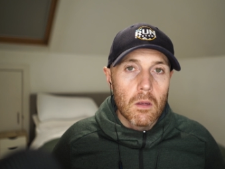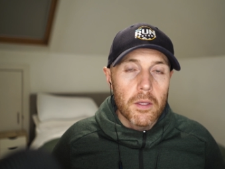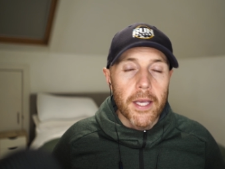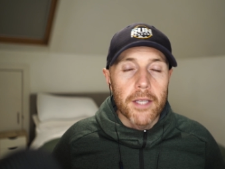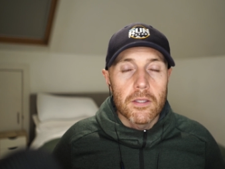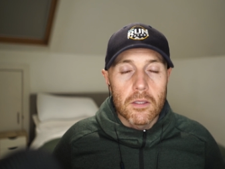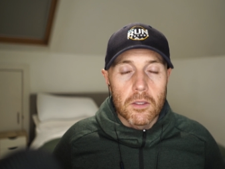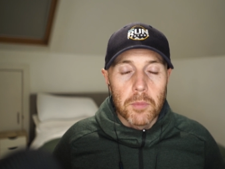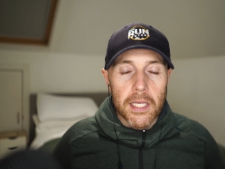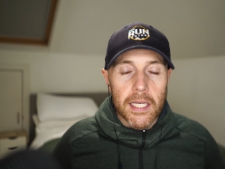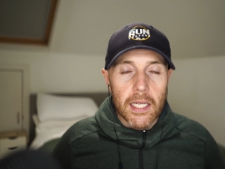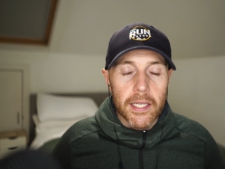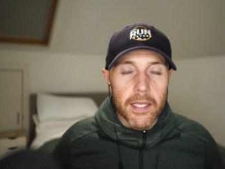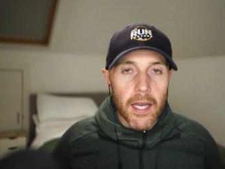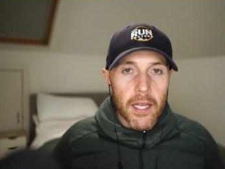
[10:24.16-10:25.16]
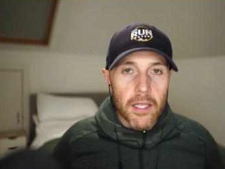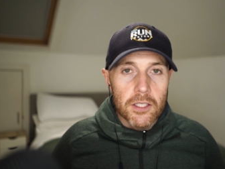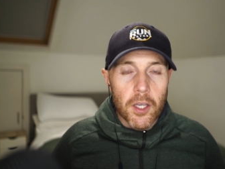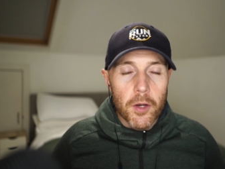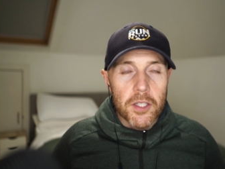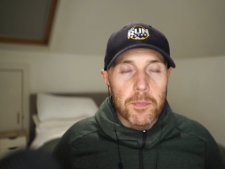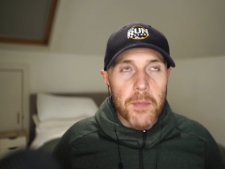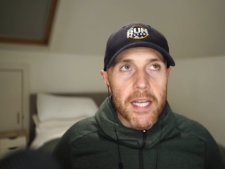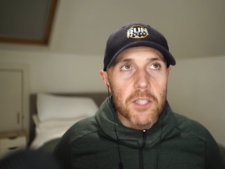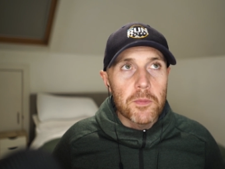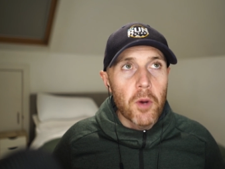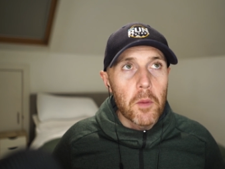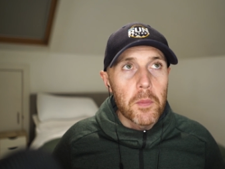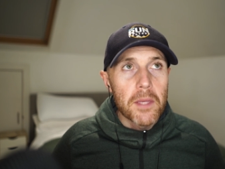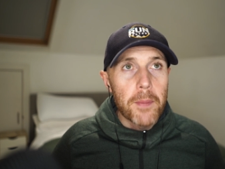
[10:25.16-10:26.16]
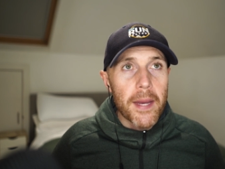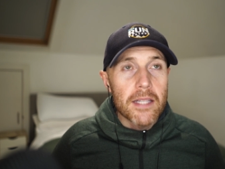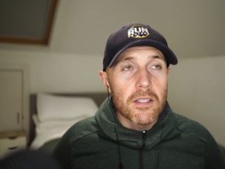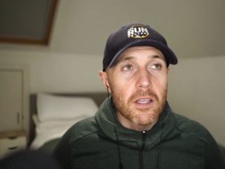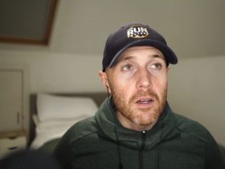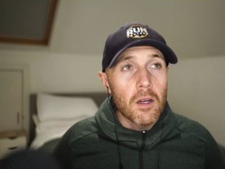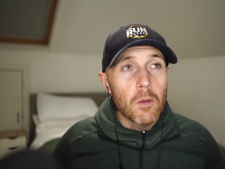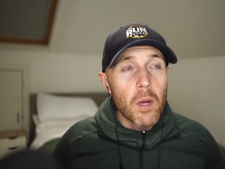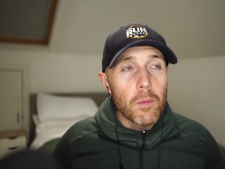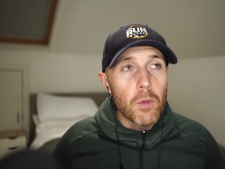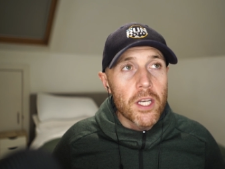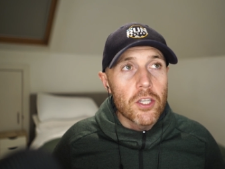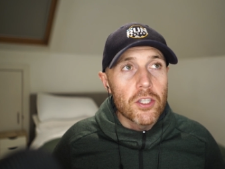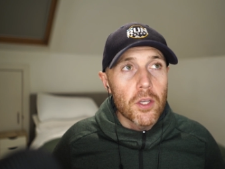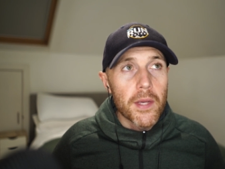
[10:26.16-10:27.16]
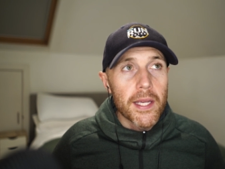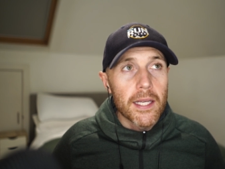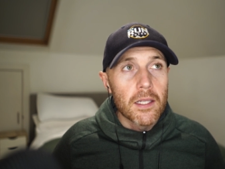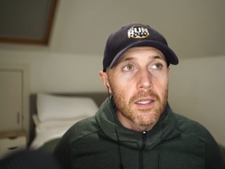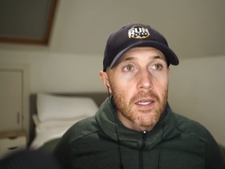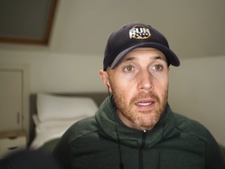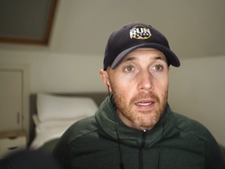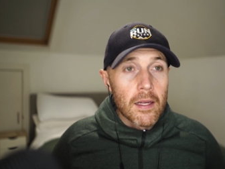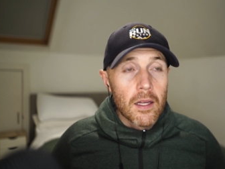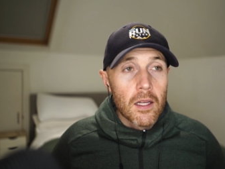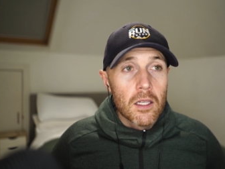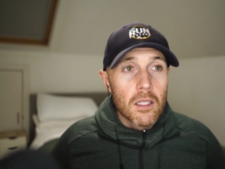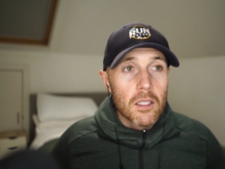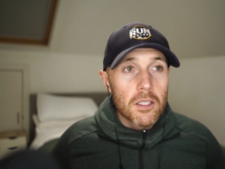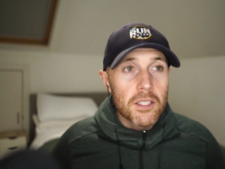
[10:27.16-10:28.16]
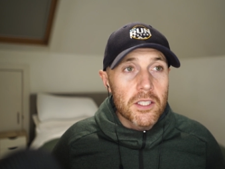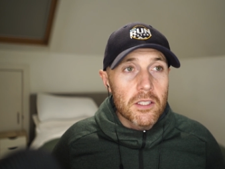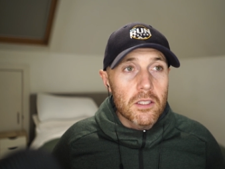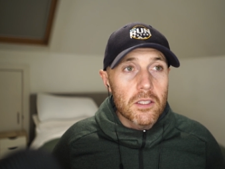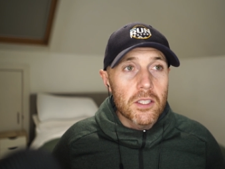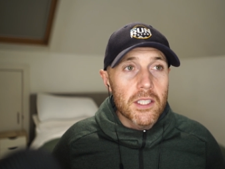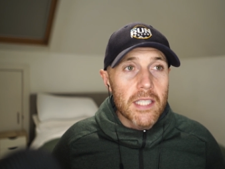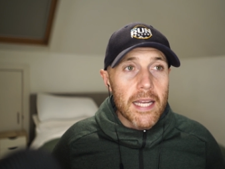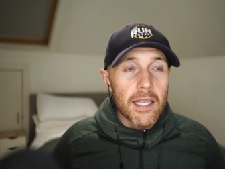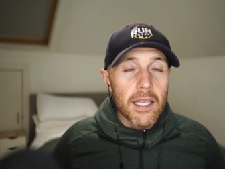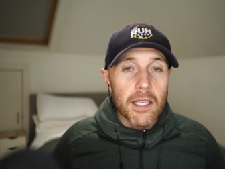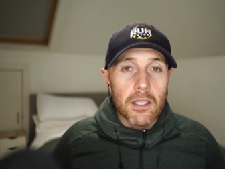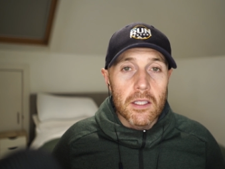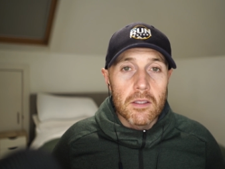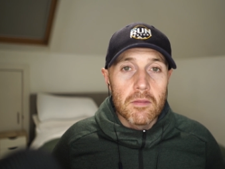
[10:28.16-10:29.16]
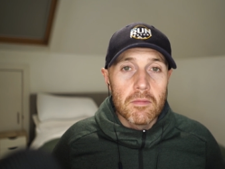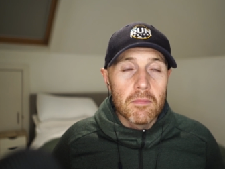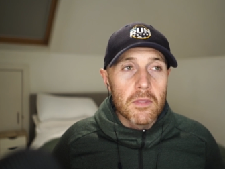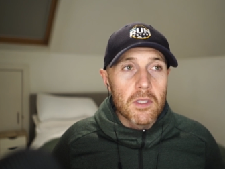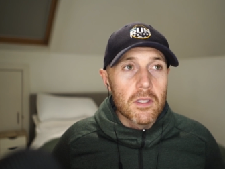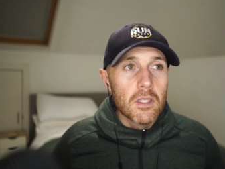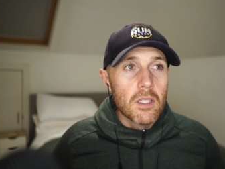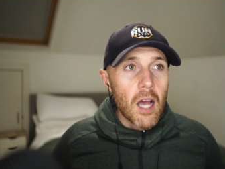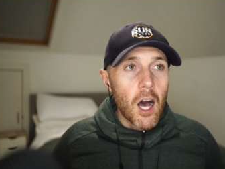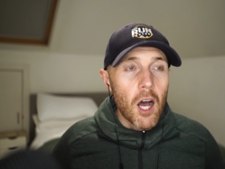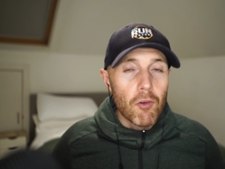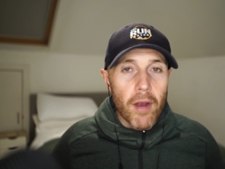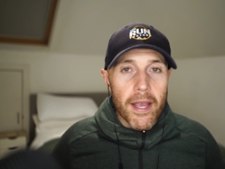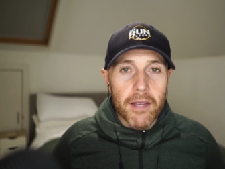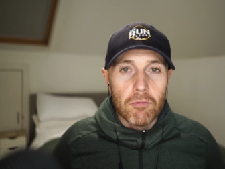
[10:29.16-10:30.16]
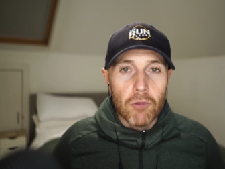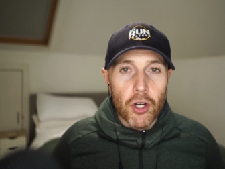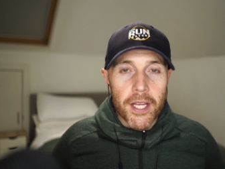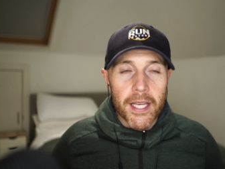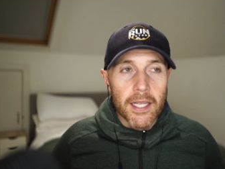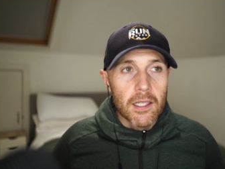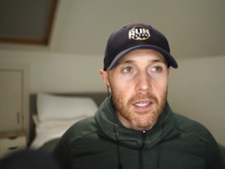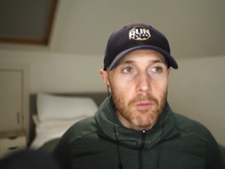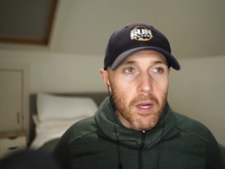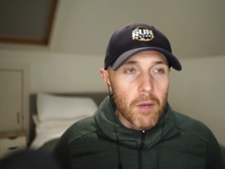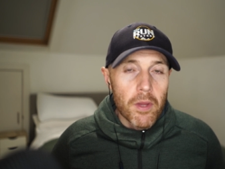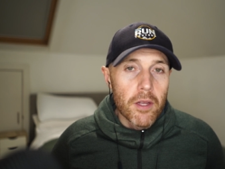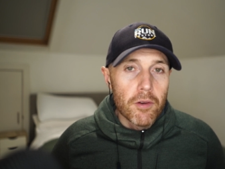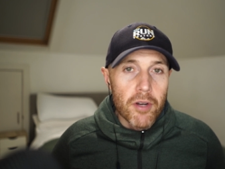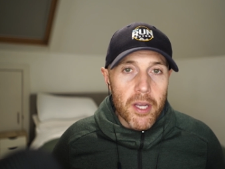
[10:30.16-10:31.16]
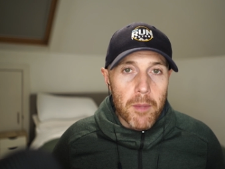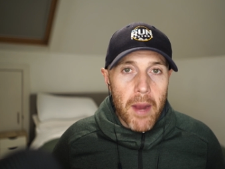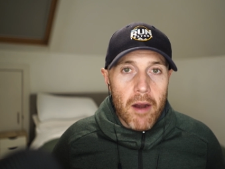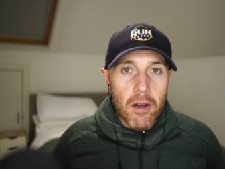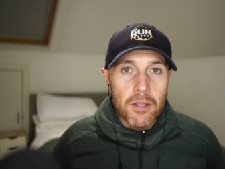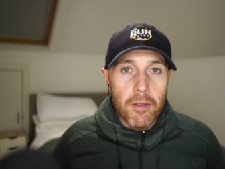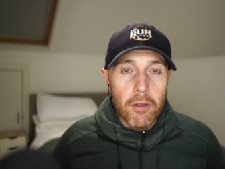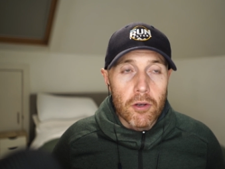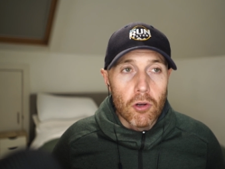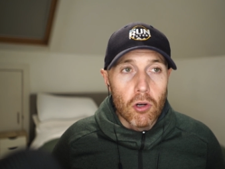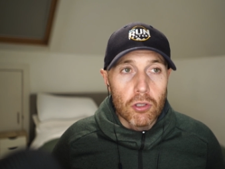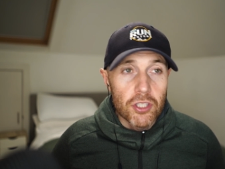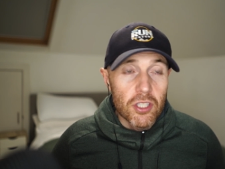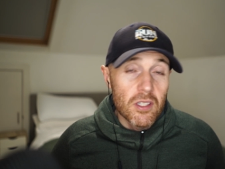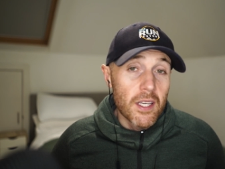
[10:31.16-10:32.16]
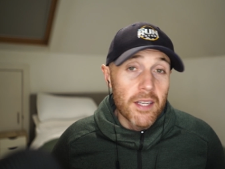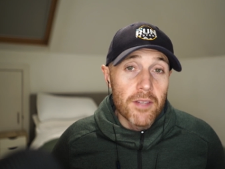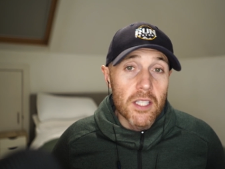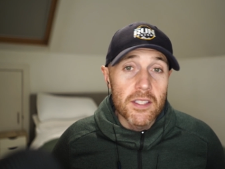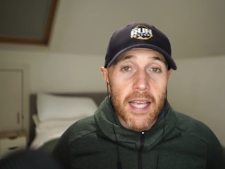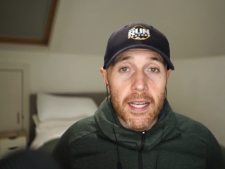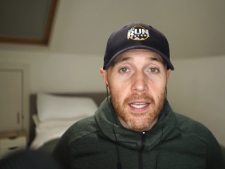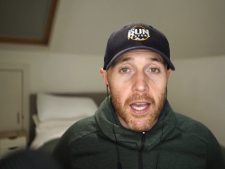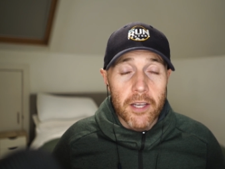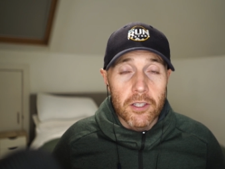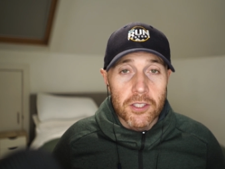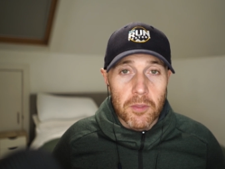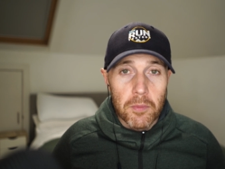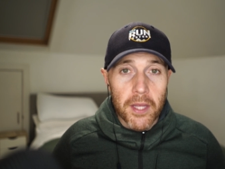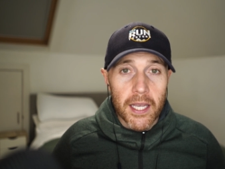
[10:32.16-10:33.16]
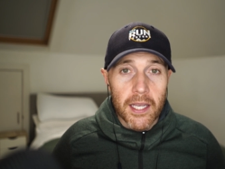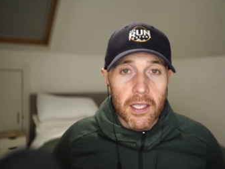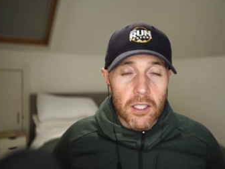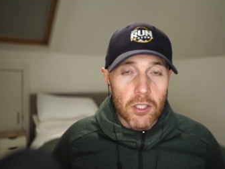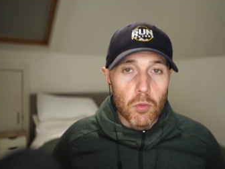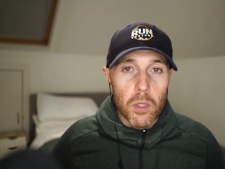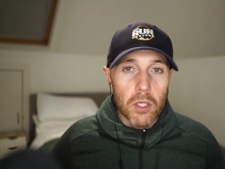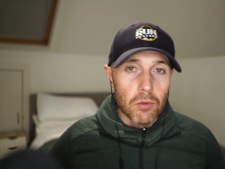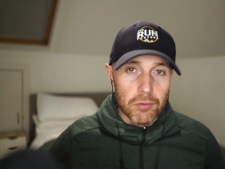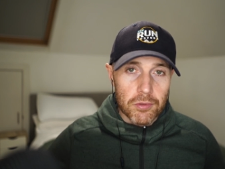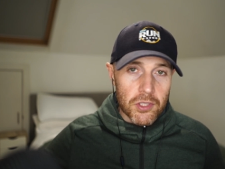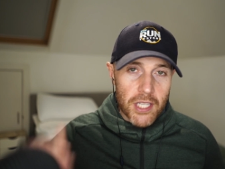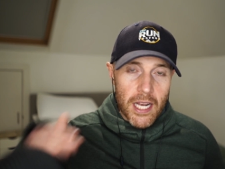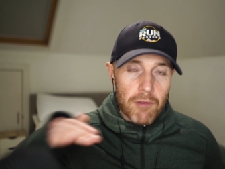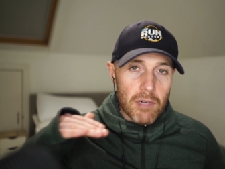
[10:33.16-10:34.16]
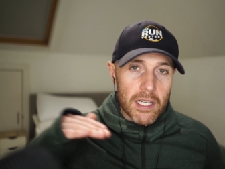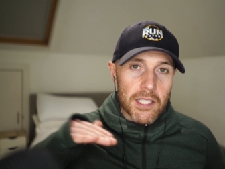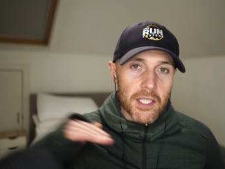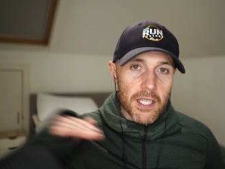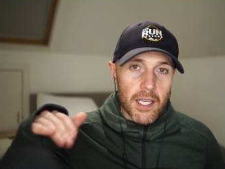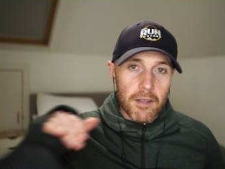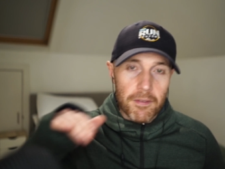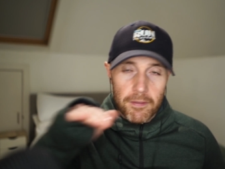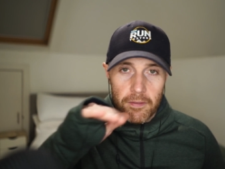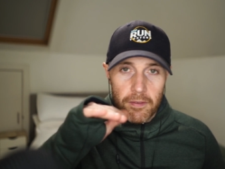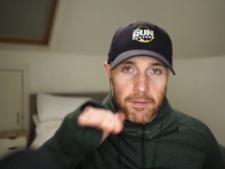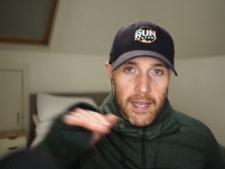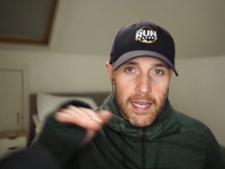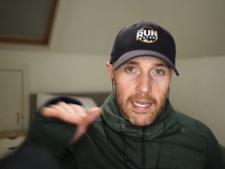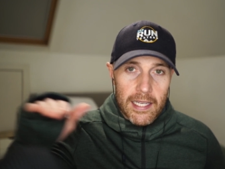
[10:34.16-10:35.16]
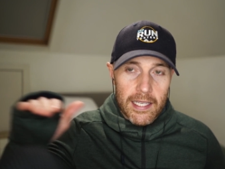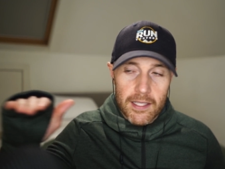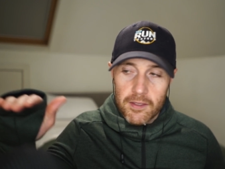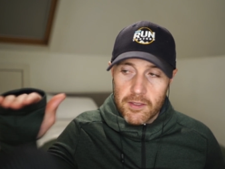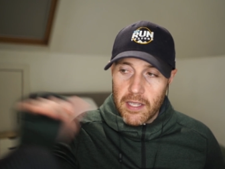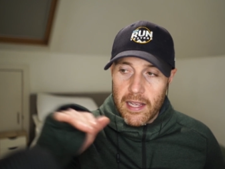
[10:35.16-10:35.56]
Yes, completely. So it's probably better when you're doing steady heart rate running, whether you're running a marathon or just even a 10k or something, you will generally see a fairly